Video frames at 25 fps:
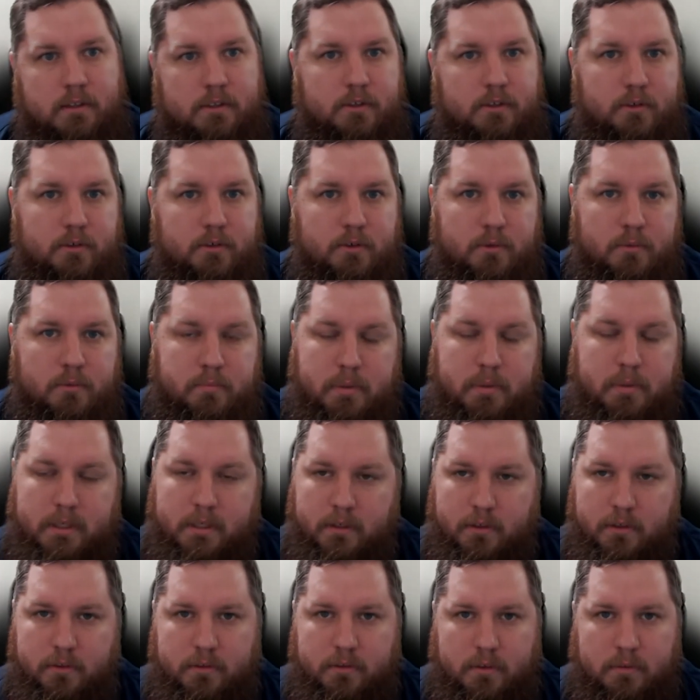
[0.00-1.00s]
to
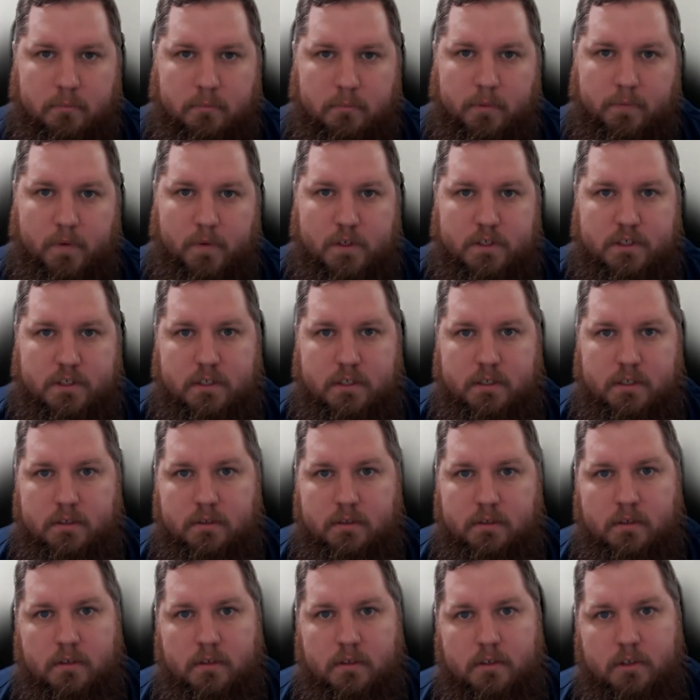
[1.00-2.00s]
build and
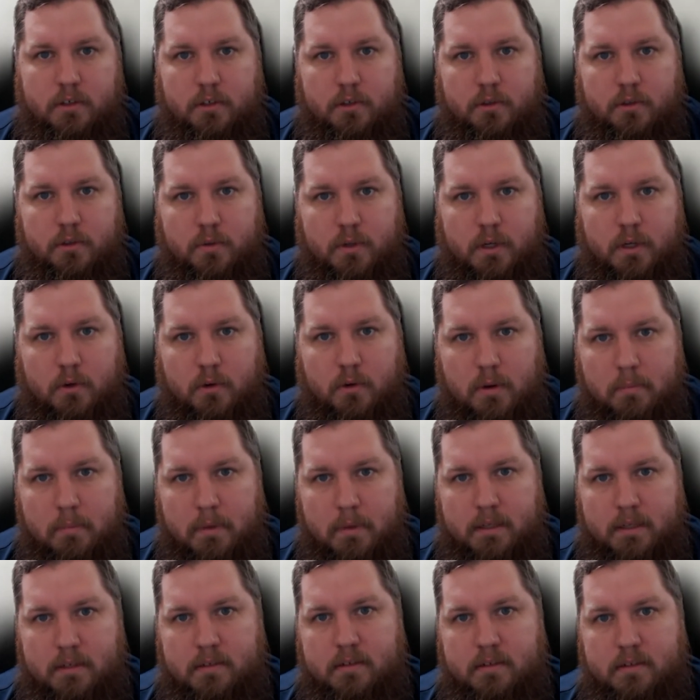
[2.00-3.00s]
provision new
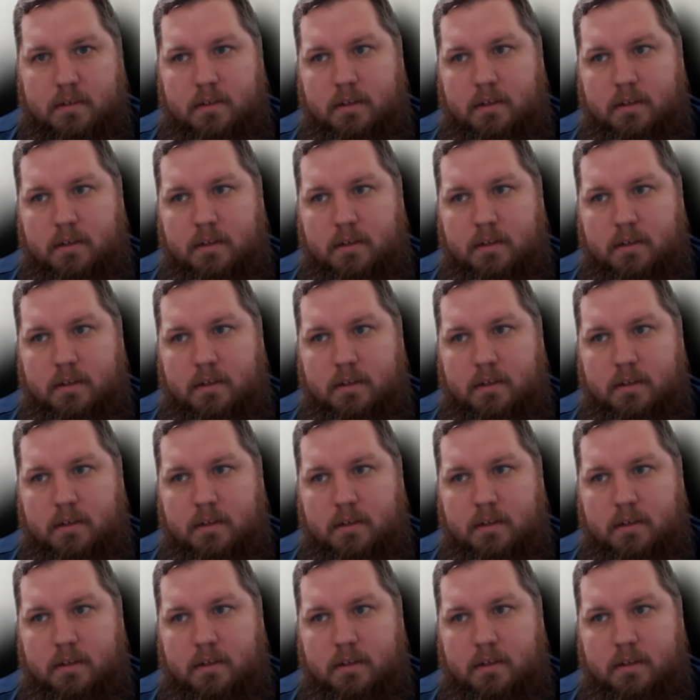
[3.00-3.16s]
equipment,